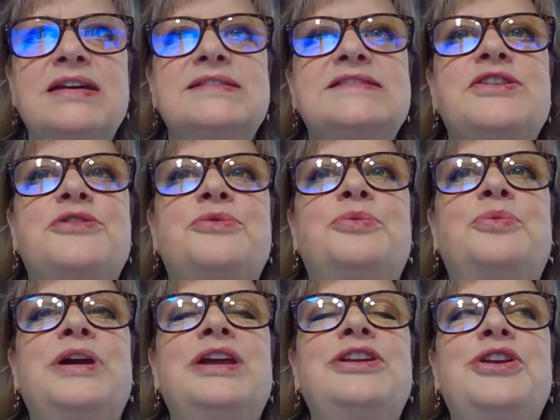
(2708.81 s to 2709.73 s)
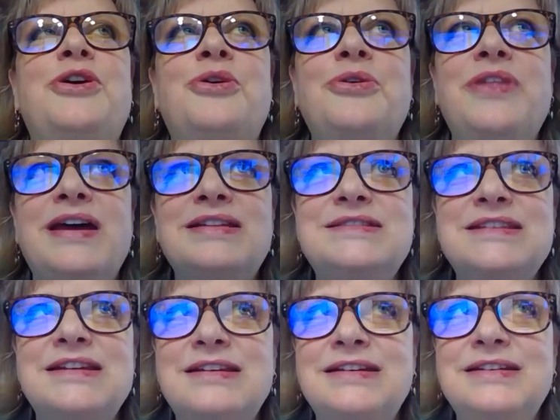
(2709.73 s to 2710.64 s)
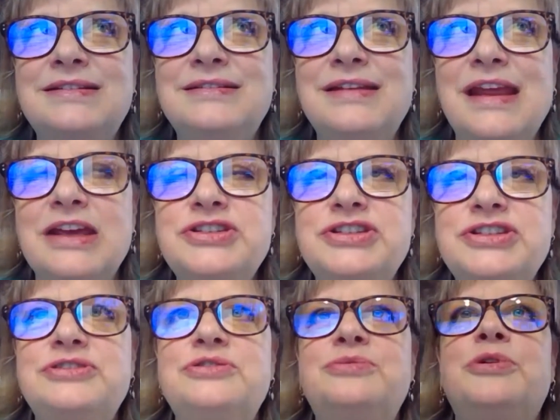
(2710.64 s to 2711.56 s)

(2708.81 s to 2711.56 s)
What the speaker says: So we know that's an issue.